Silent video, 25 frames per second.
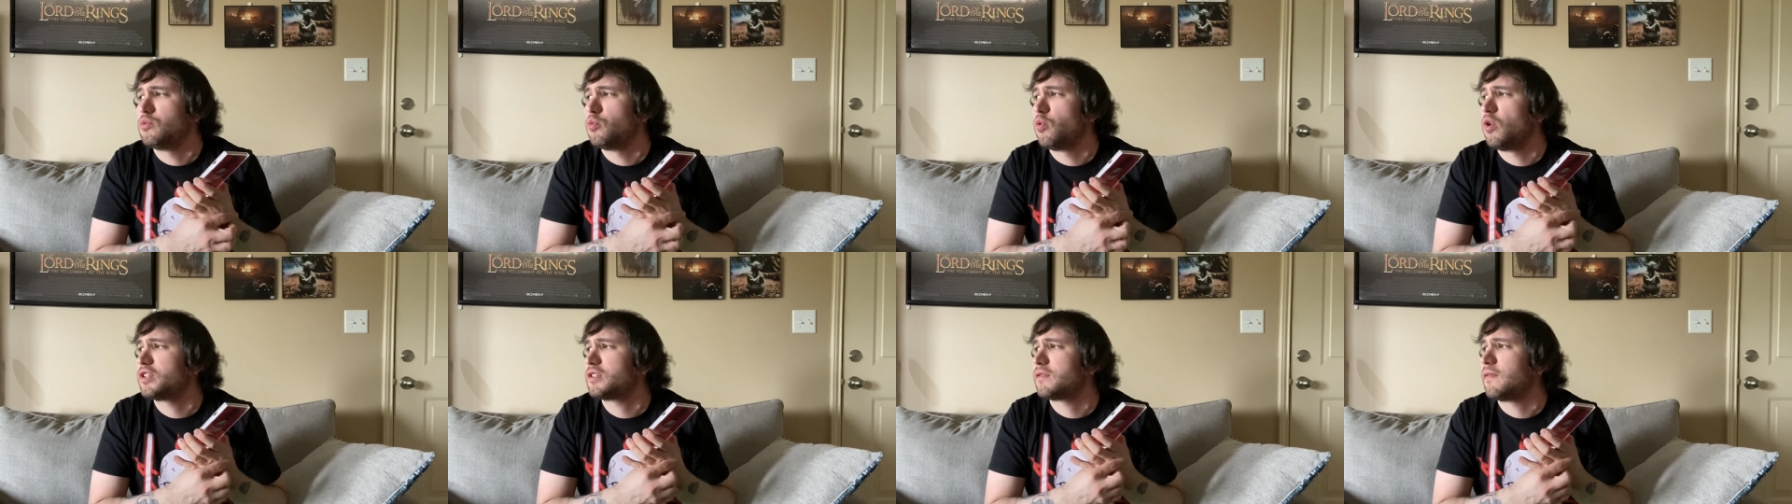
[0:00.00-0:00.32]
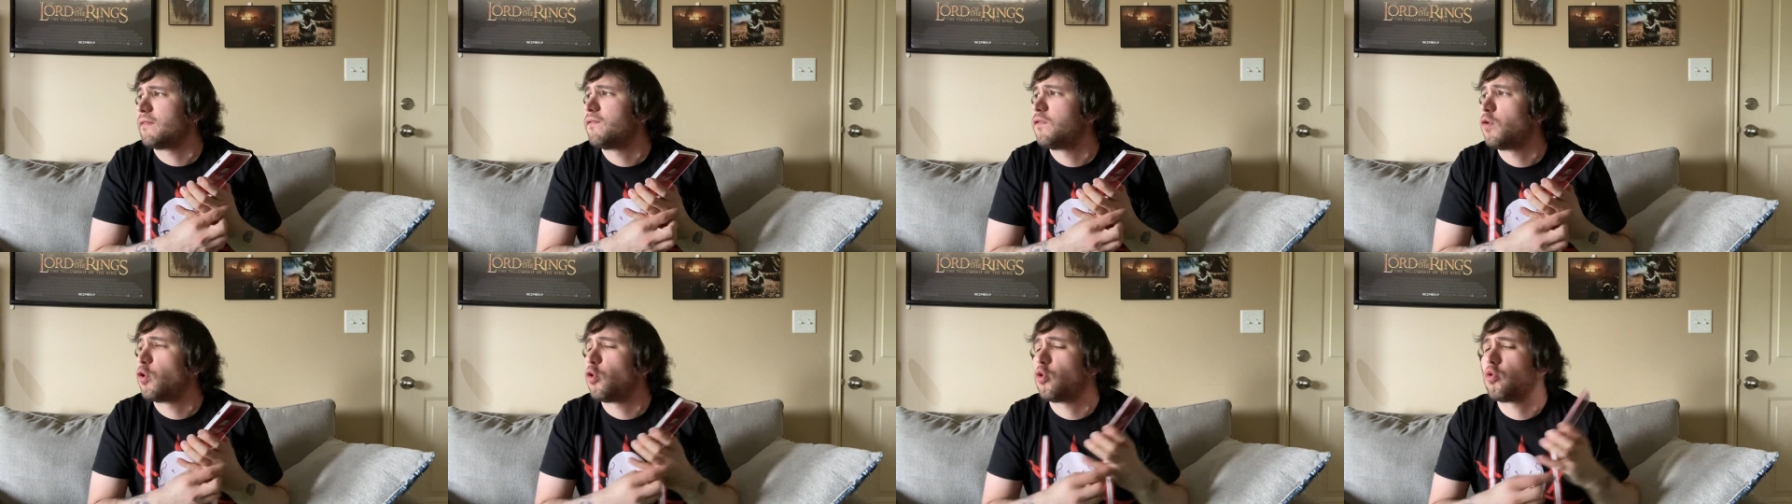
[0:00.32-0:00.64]
wasn't
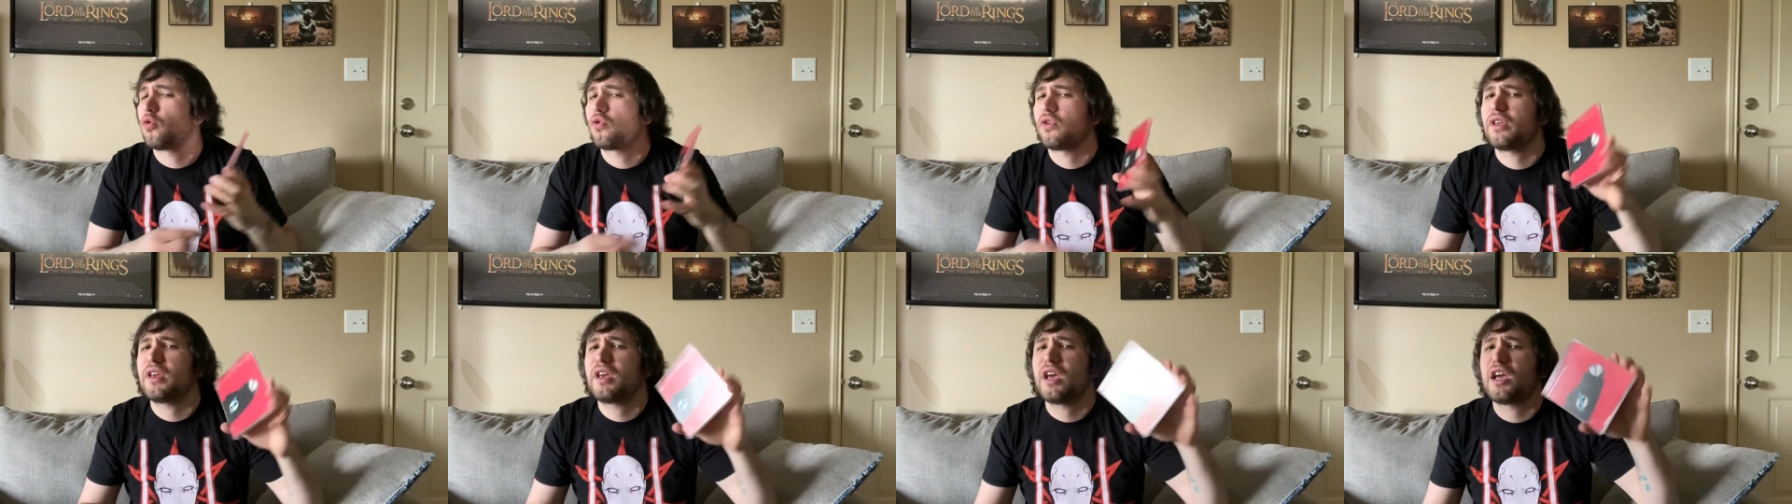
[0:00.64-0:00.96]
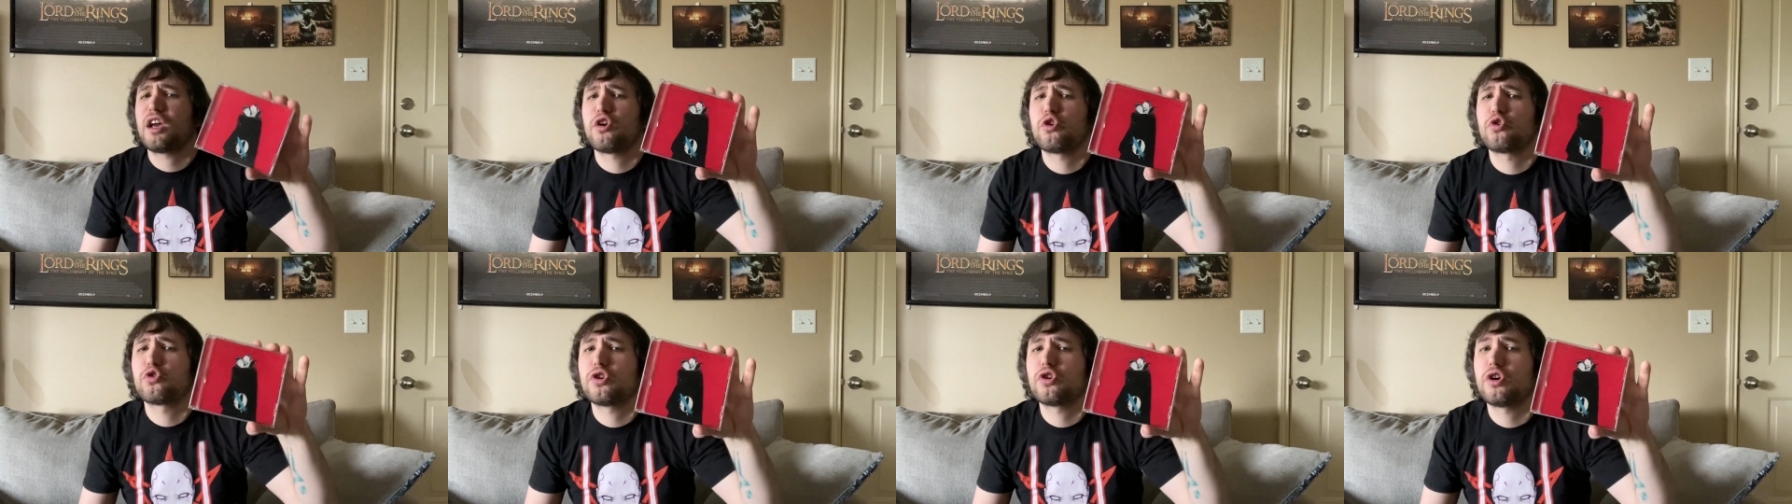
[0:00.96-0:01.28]
fully
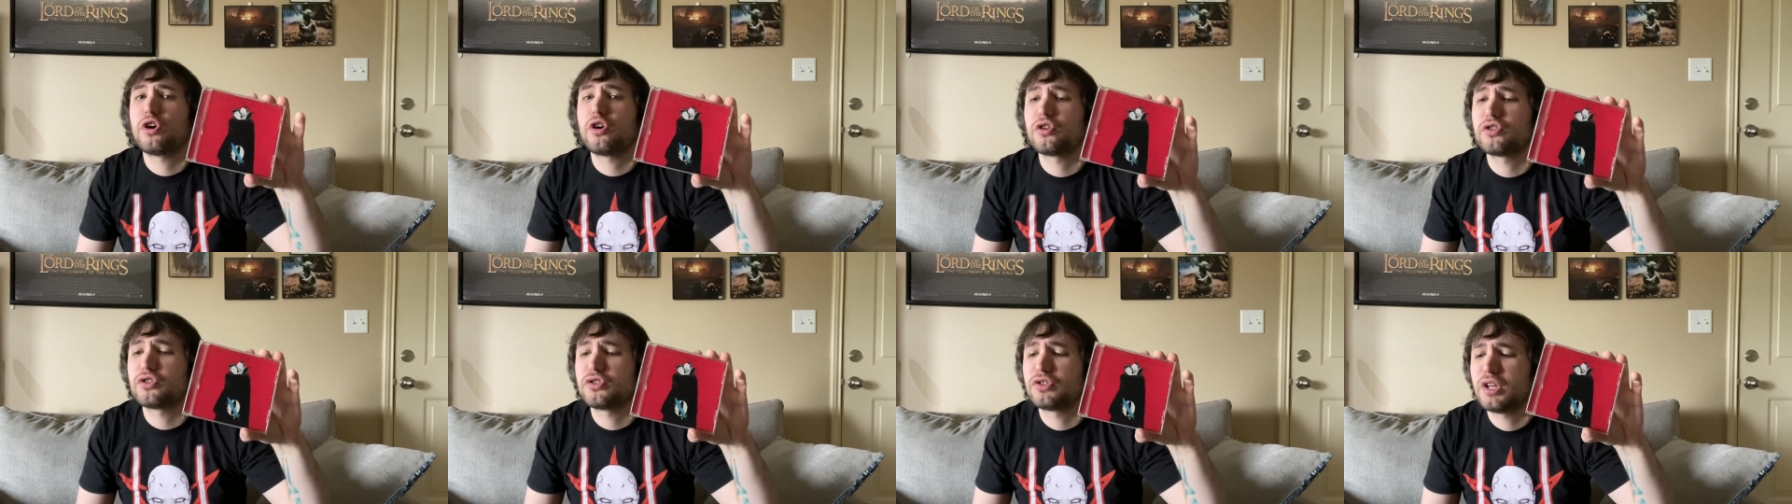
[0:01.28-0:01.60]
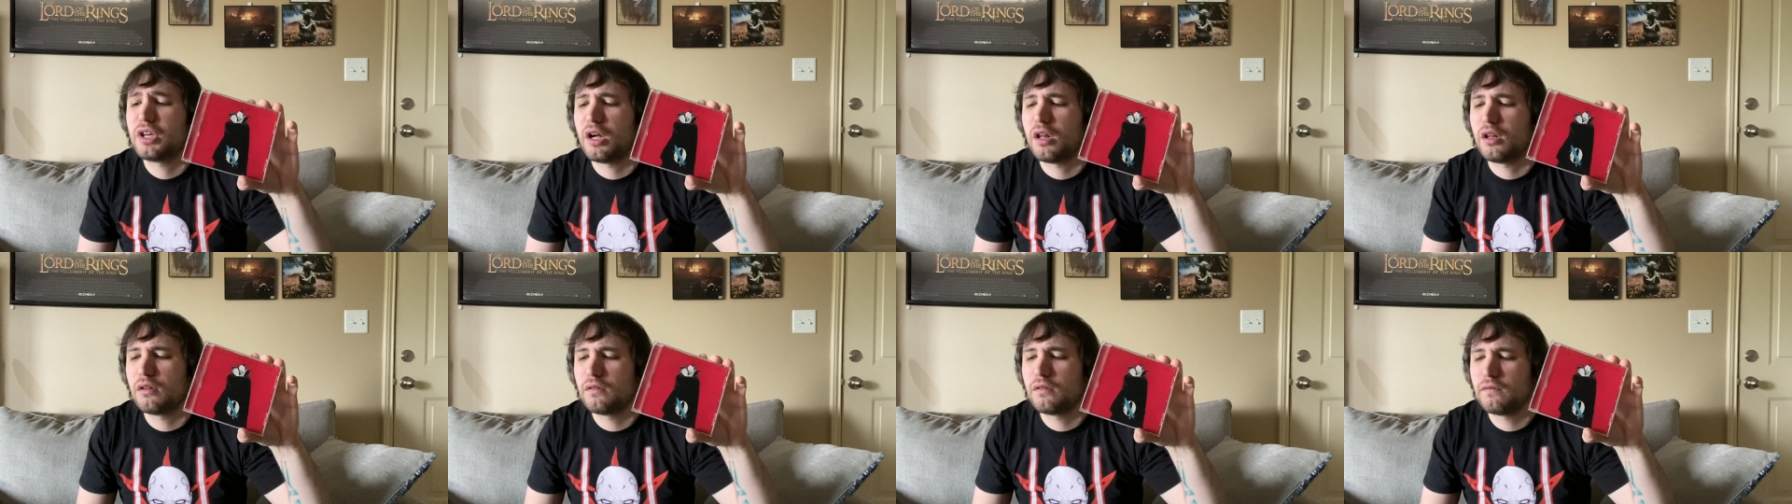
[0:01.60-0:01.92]
aired on
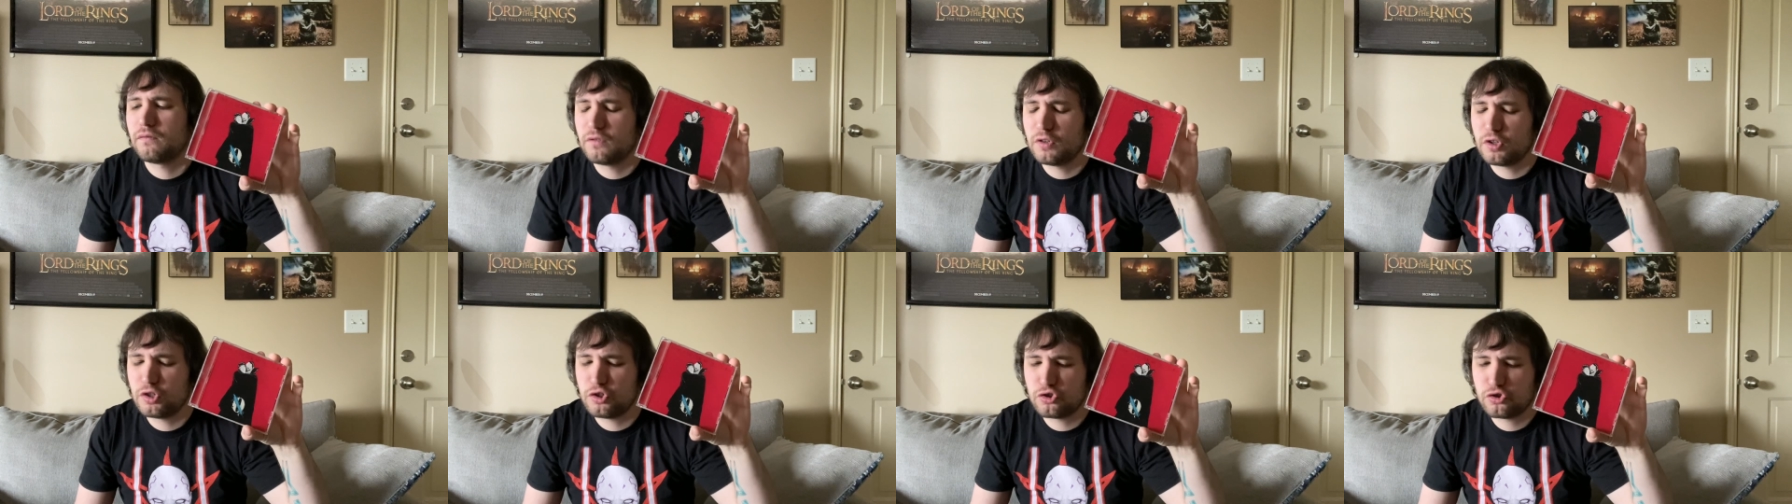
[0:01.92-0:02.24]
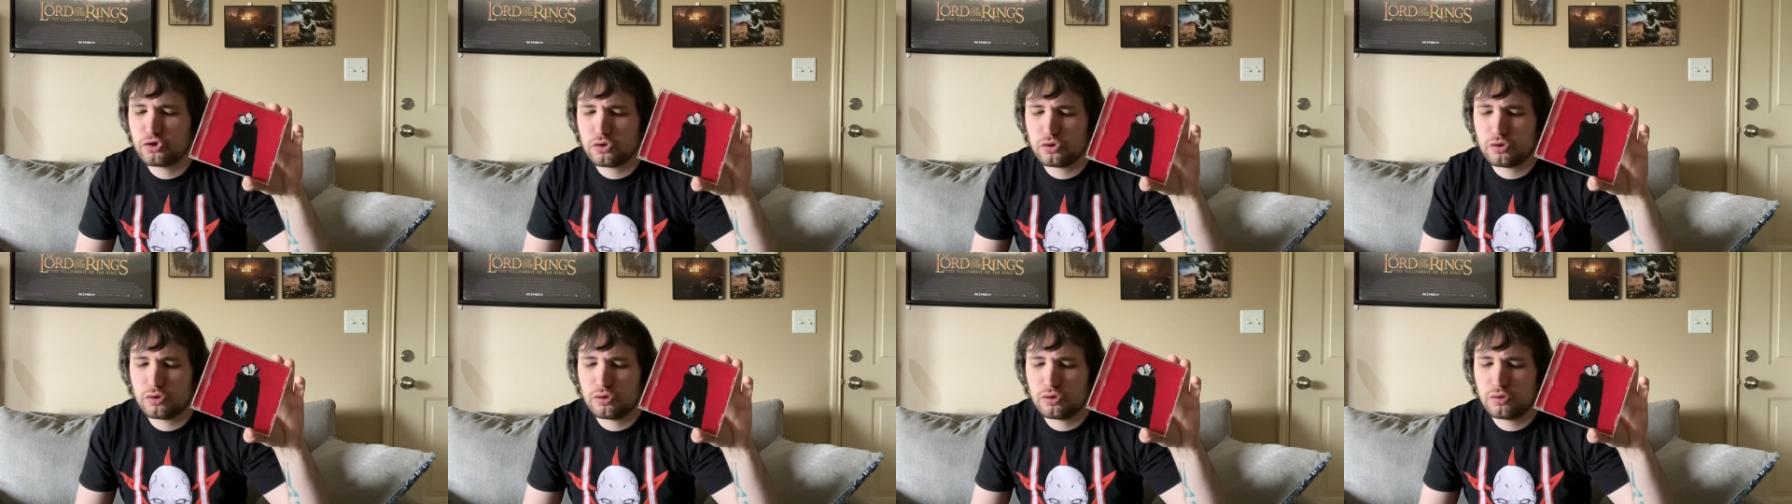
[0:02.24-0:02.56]

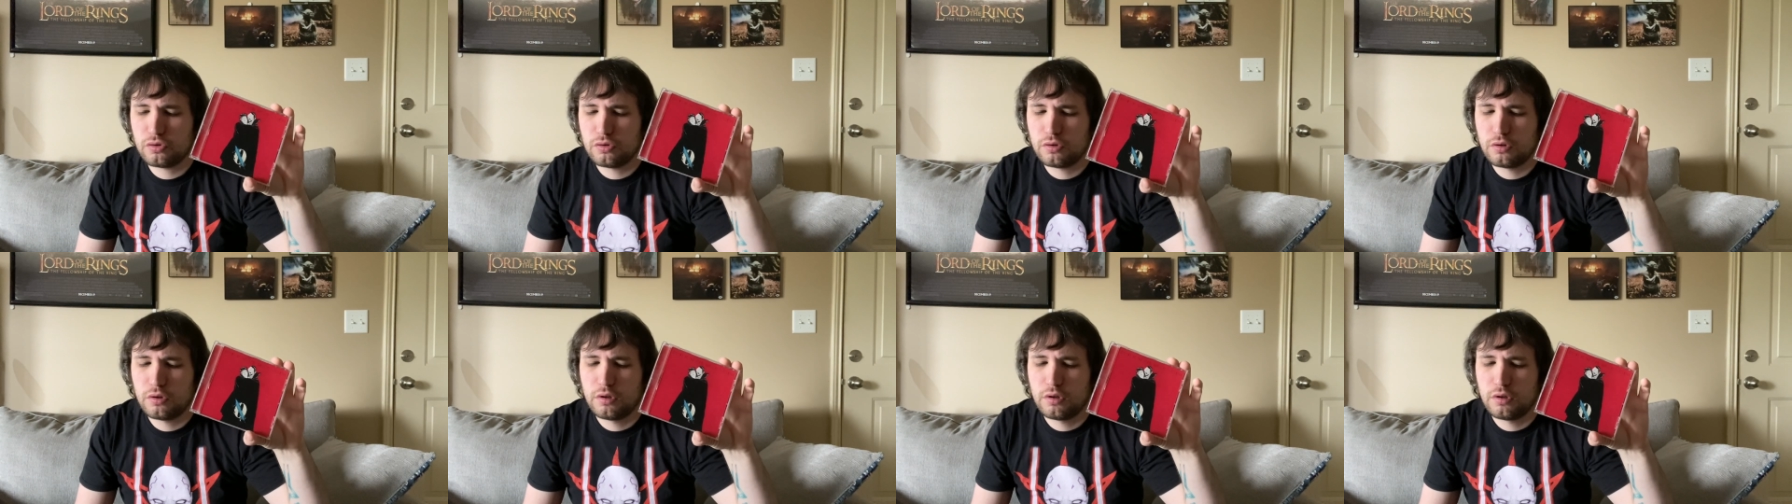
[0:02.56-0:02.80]
television.